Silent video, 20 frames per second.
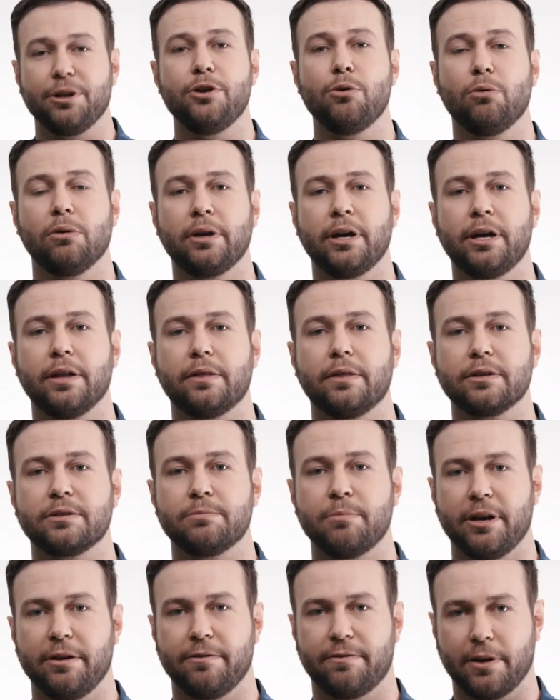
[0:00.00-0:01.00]
But you only get
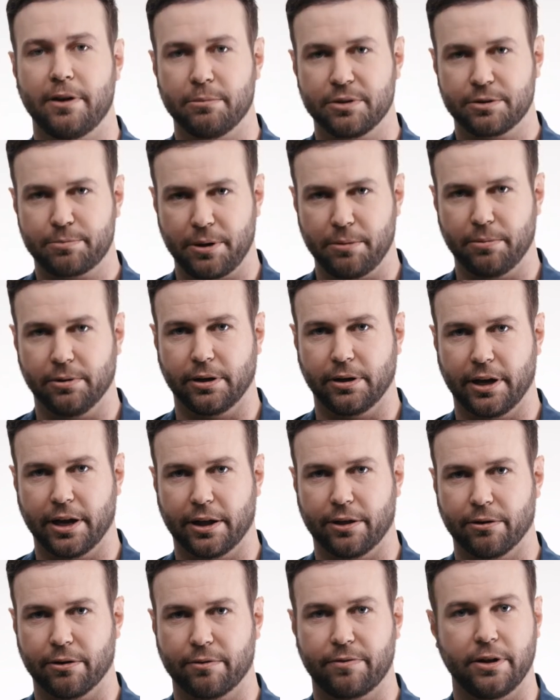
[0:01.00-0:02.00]
this many famous people
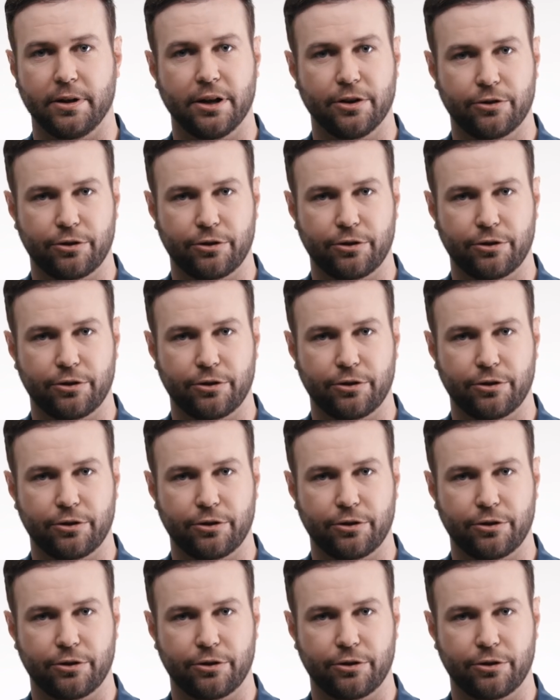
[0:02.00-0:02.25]
together if the